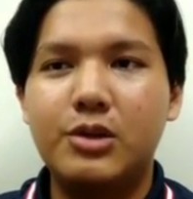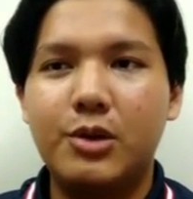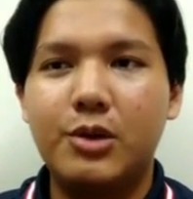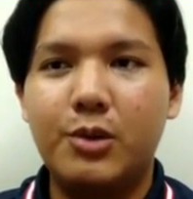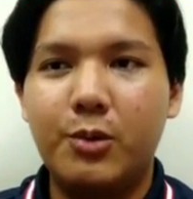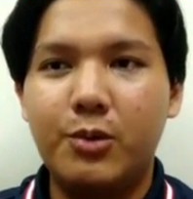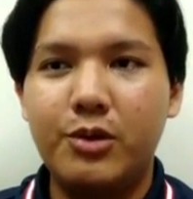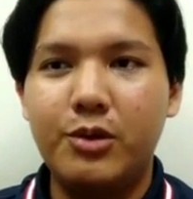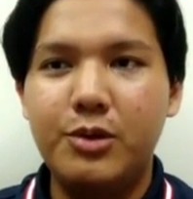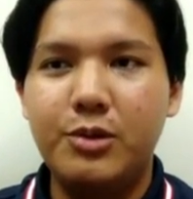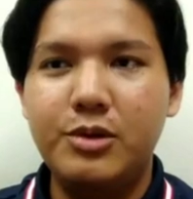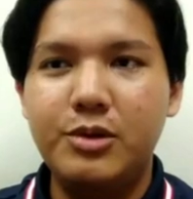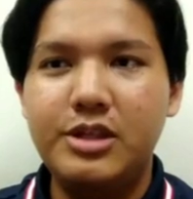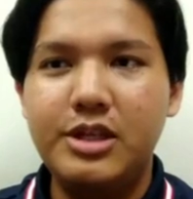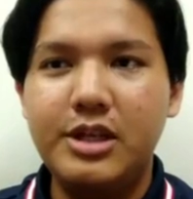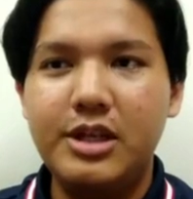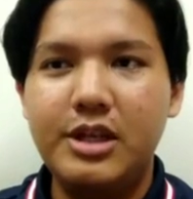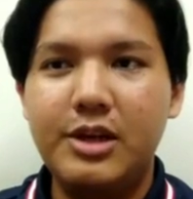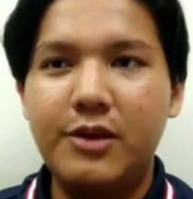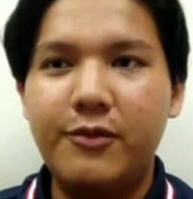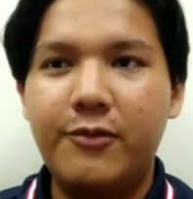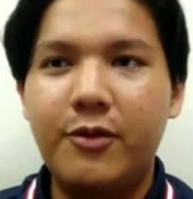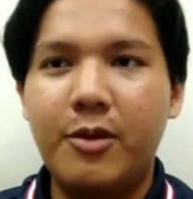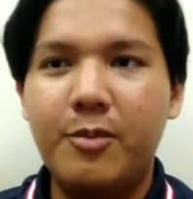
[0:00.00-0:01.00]
So
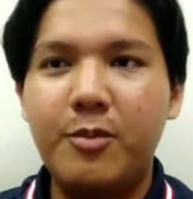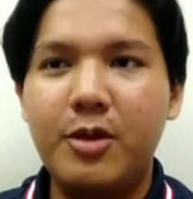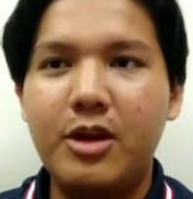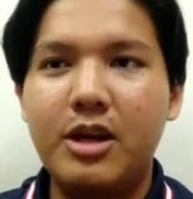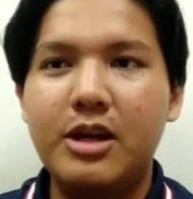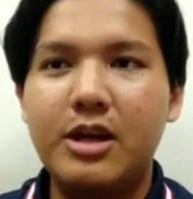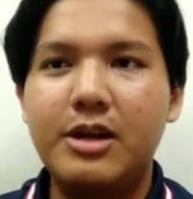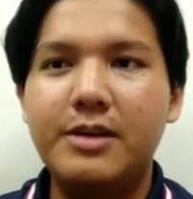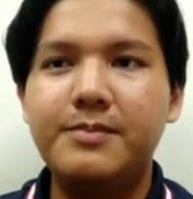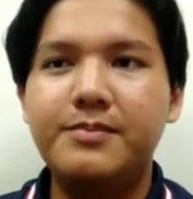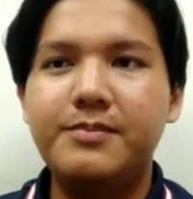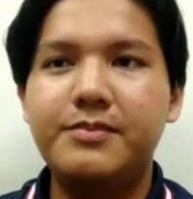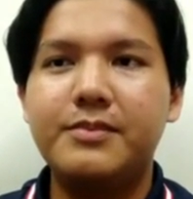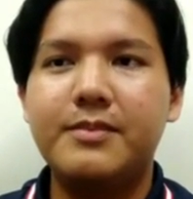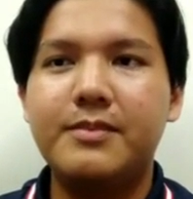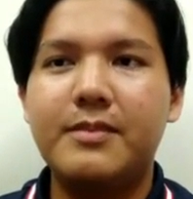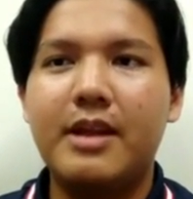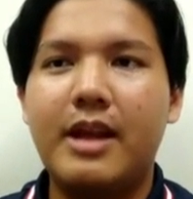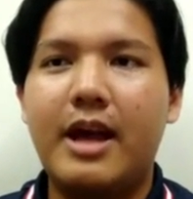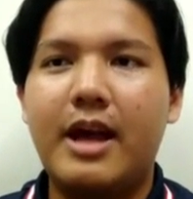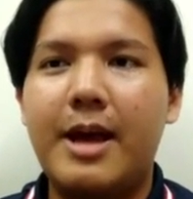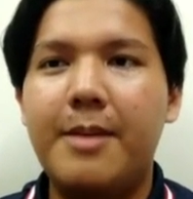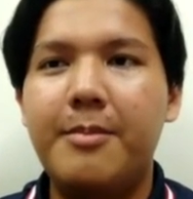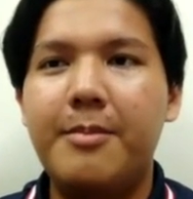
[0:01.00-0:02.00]
using the formula
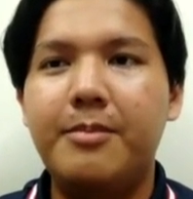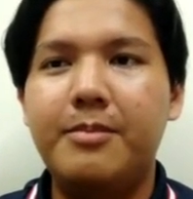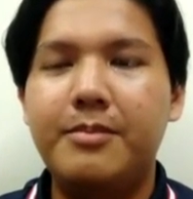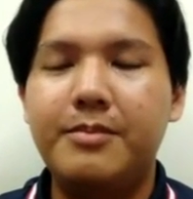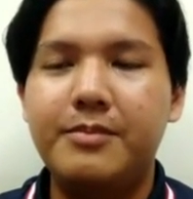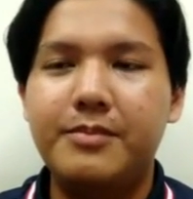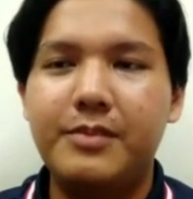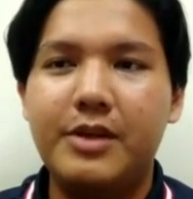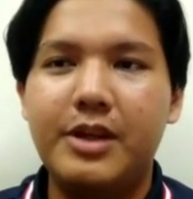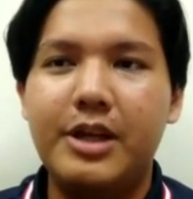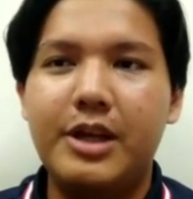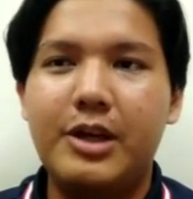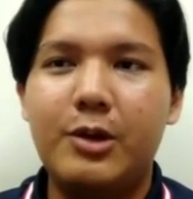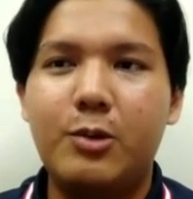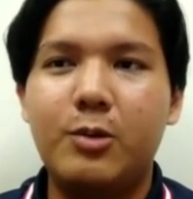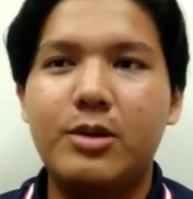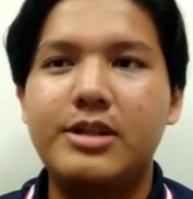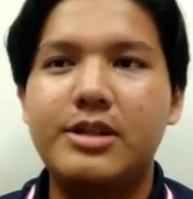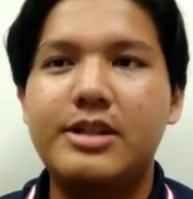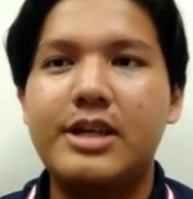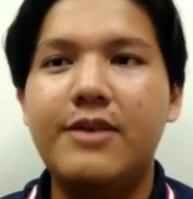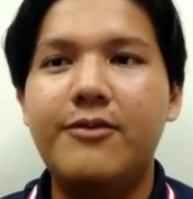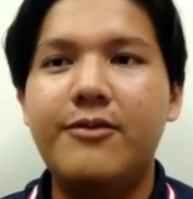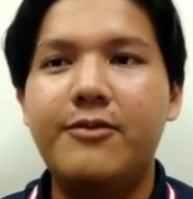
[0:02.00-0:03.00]
m
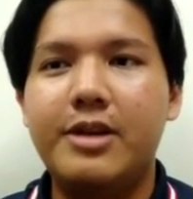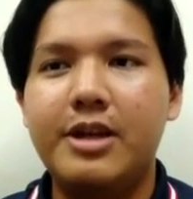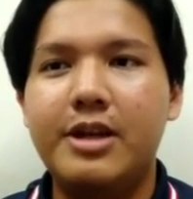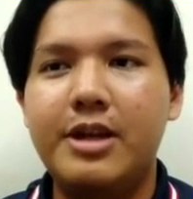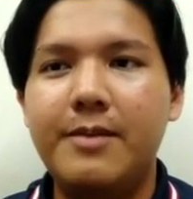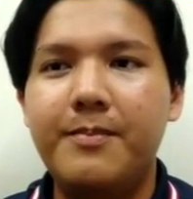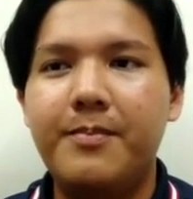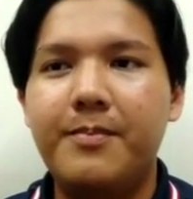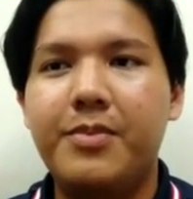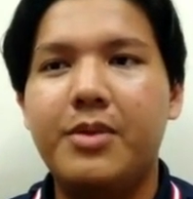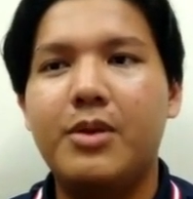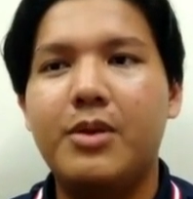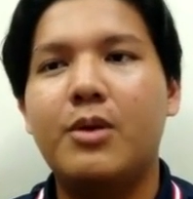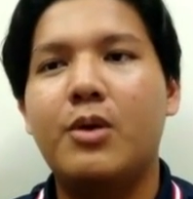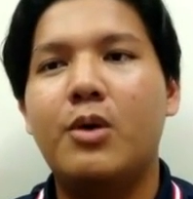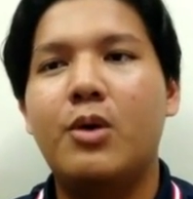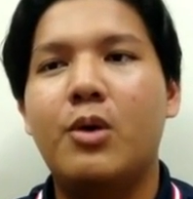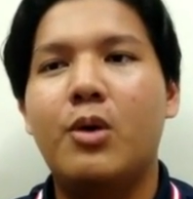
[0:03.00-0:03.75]
equals Fd,